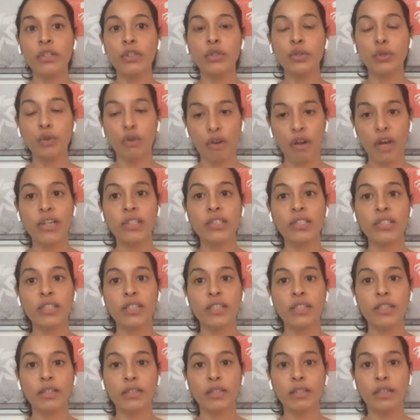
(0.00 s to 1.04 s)
you're
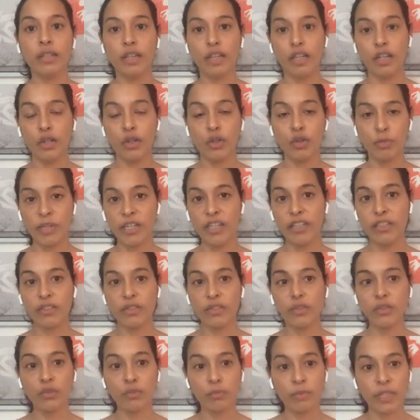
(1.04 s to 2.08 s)
asking
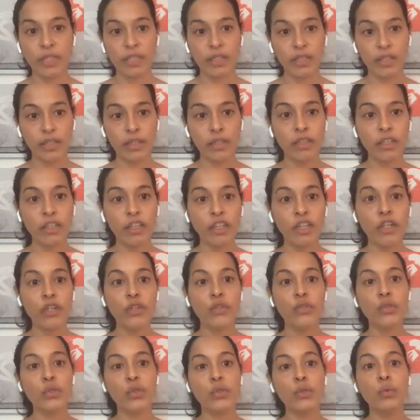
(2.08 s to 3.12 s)
Kubernetes to maintain.
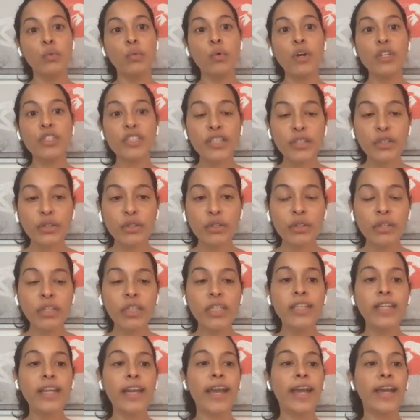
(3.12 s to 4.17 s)
So you wanted
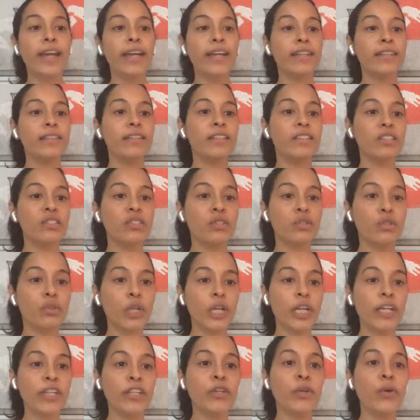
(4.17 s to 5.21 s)
3, and it's
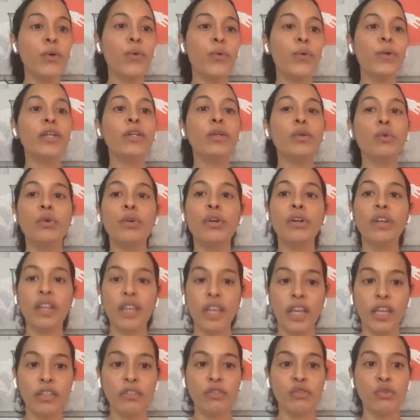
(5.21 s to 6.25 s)
trying over and over
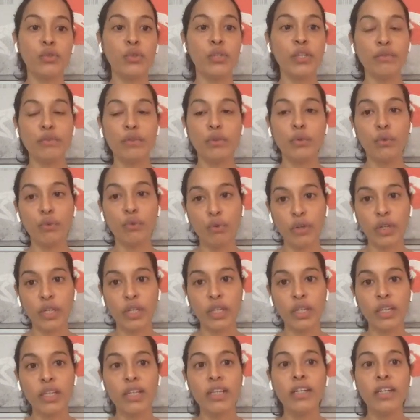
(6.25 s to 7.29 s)
again to give you
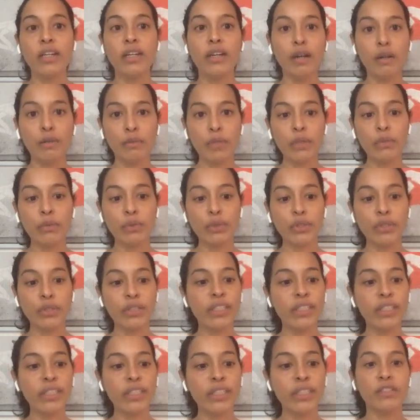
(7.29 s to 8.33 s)
3. However,
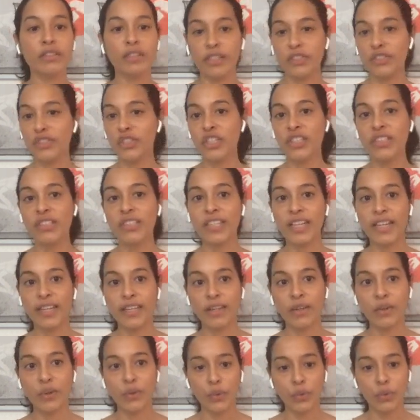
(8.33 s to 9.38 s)
they're just
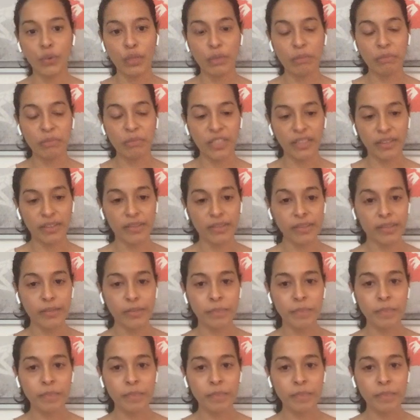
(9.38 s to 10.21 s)
getting OOM killed.